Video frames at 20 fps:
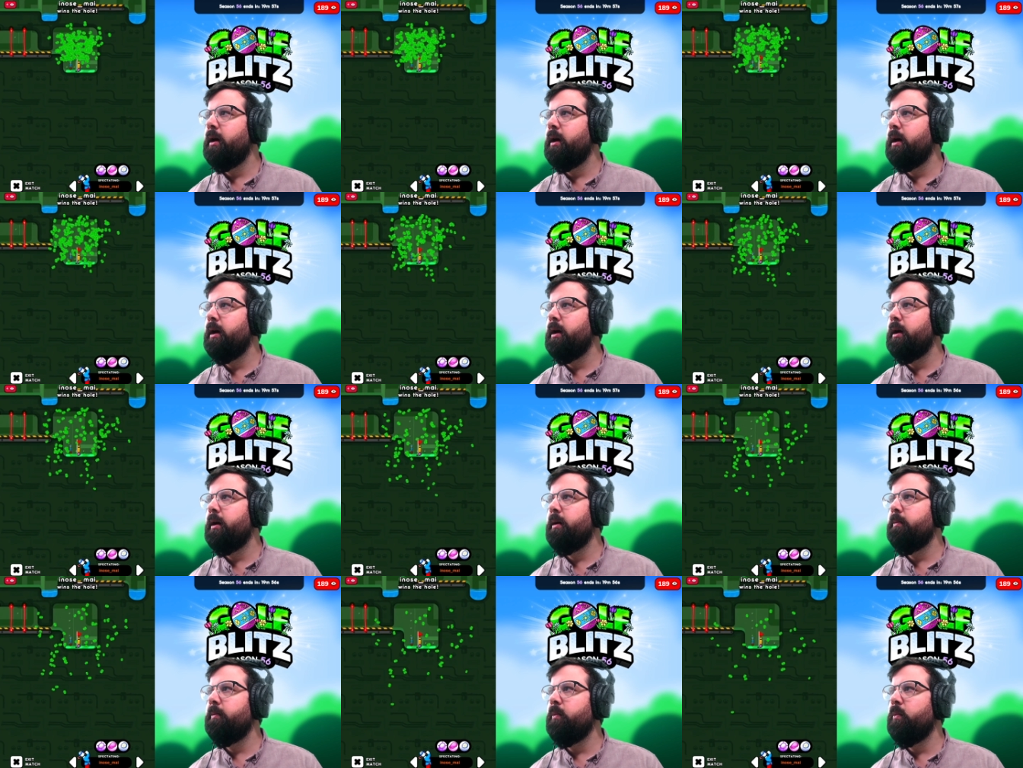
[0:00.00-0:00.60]

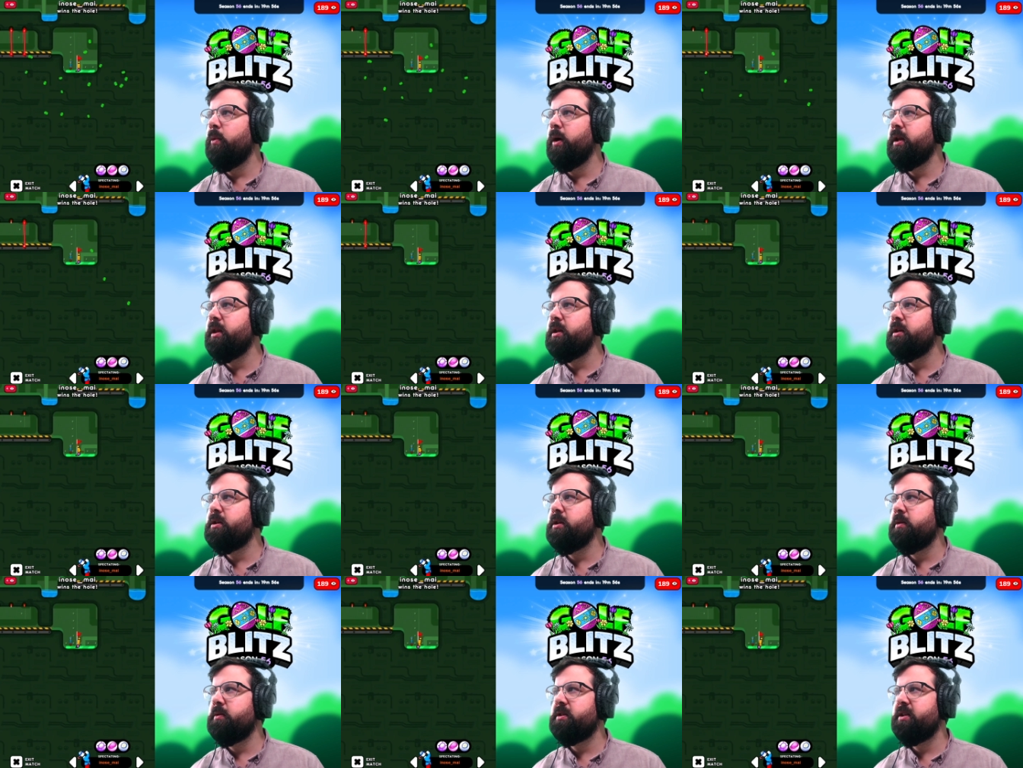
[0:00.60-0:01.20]
Um, when
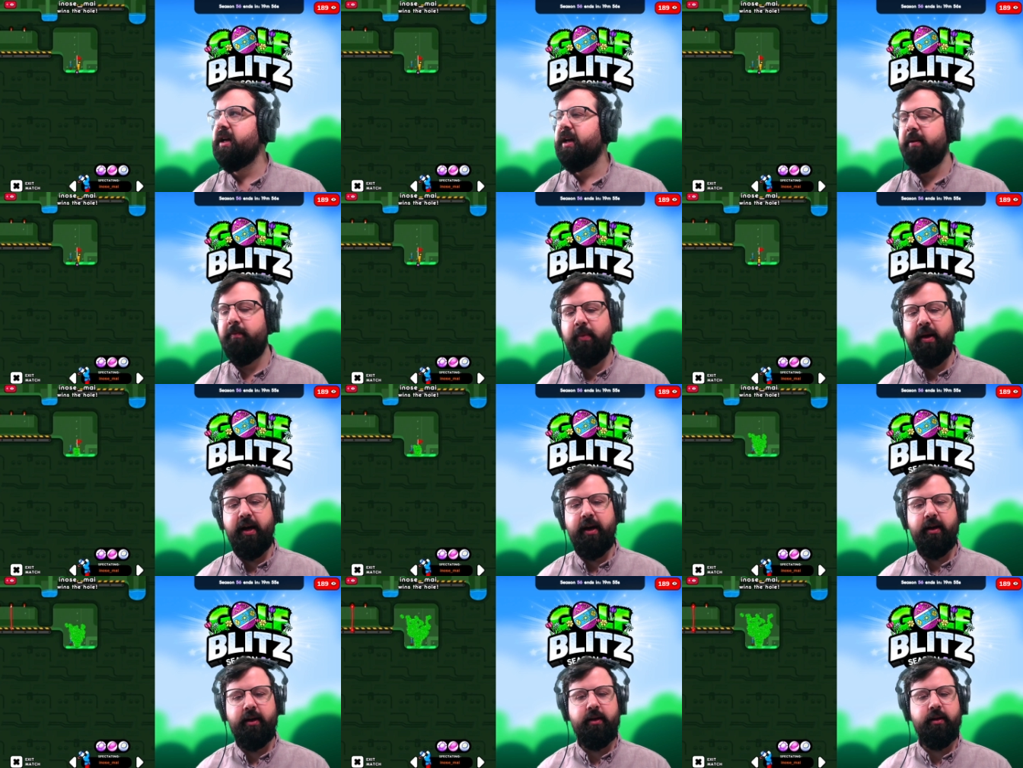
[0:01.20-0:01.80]
did the Doge head
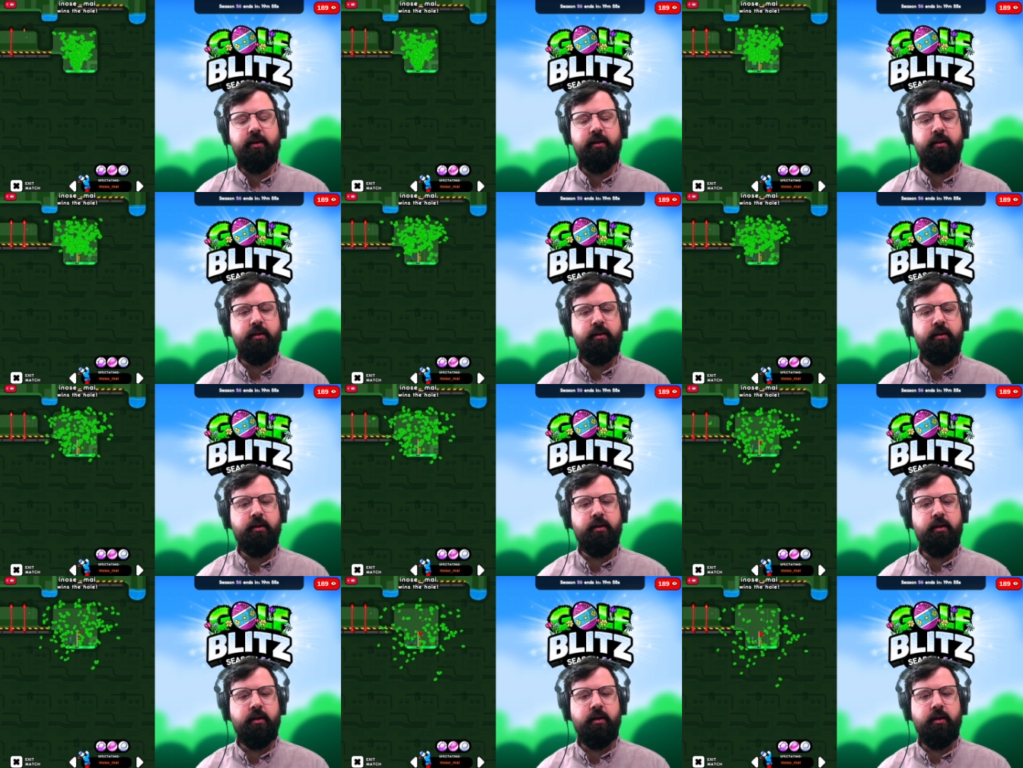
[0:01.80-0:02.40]
back?
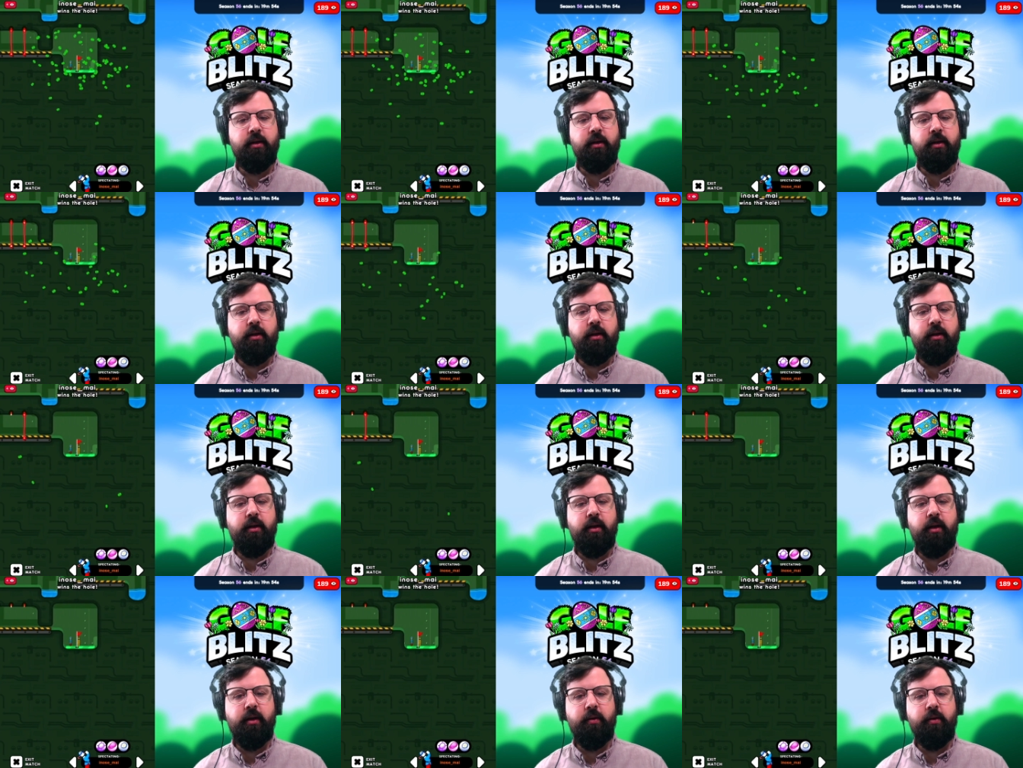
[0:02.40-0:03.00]

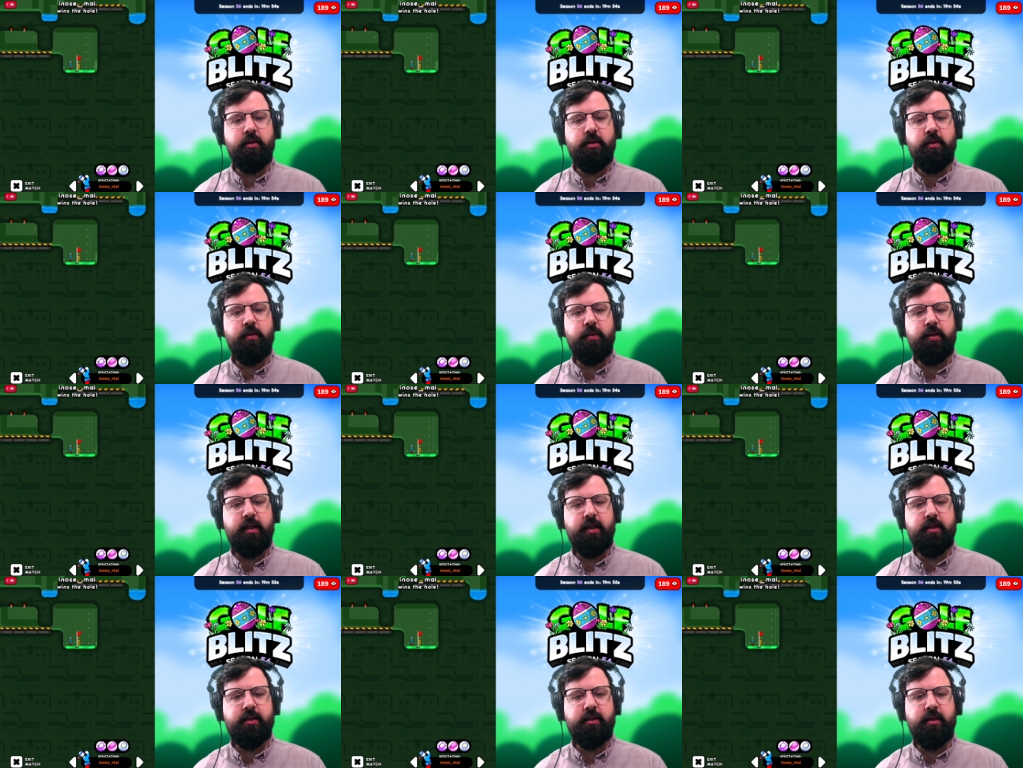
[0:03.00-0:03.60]
The
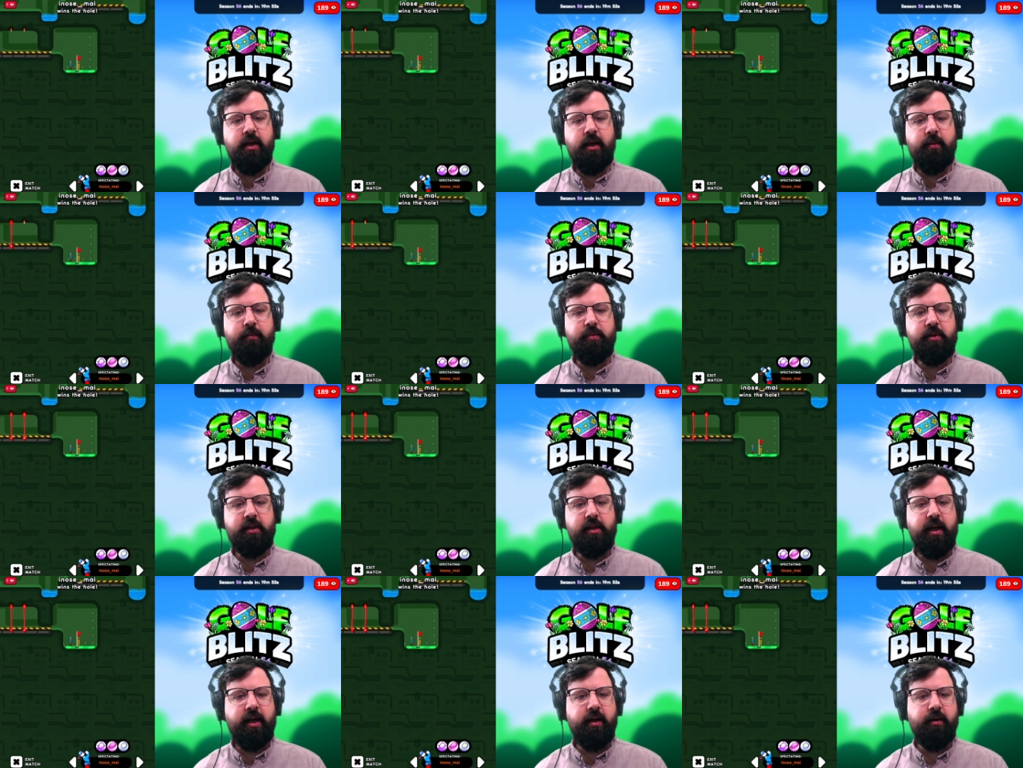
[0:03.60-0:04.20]
Doge head's not
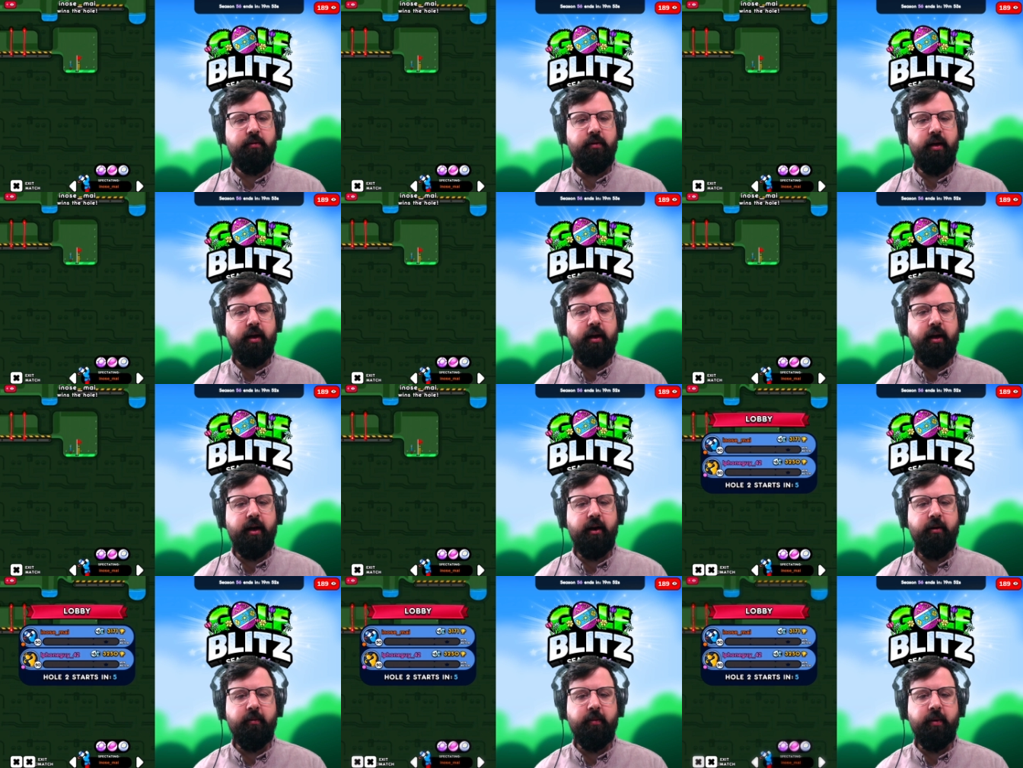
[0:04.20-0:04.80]
planned right
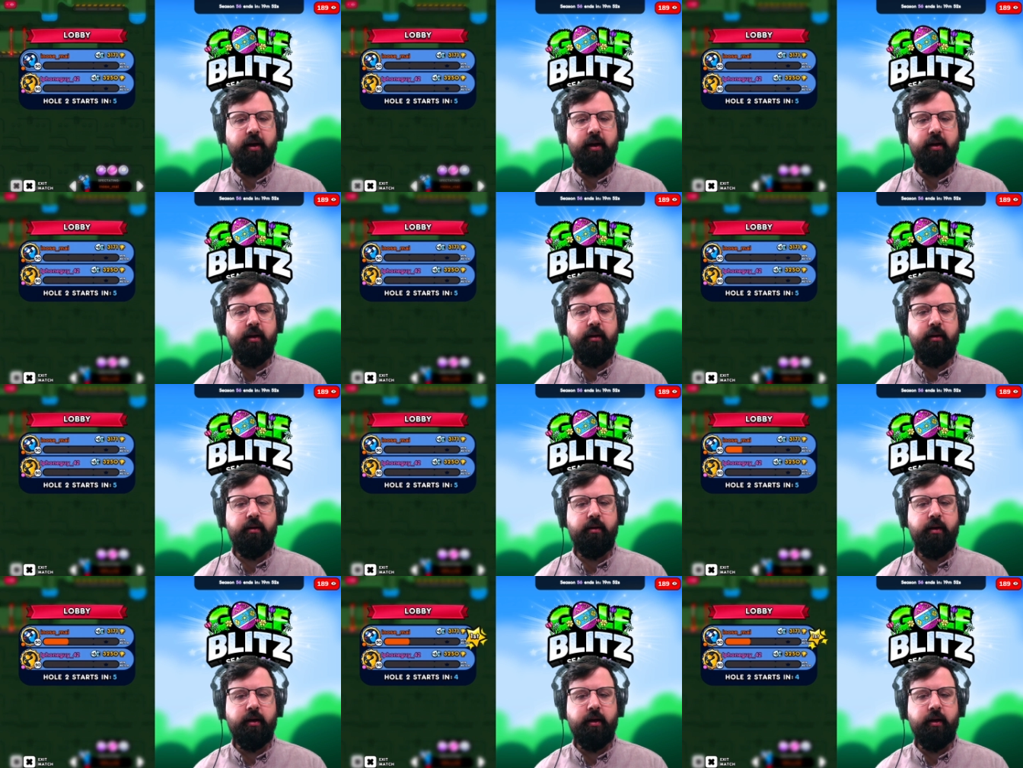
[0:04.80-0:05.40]

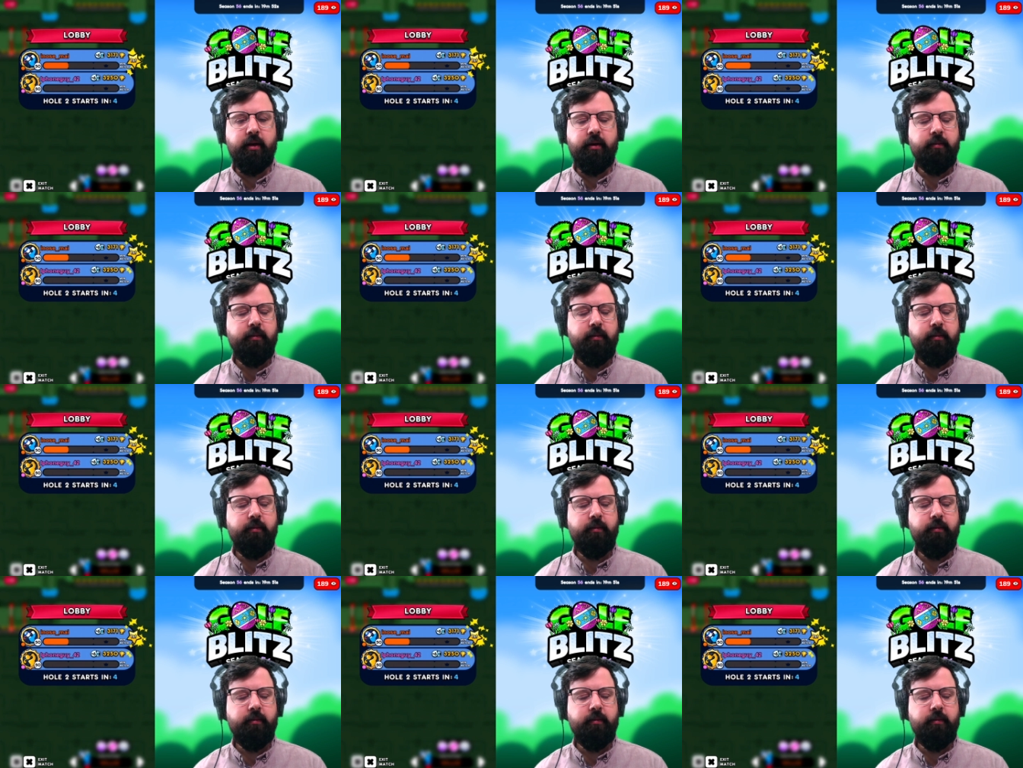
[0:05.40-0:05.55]
now.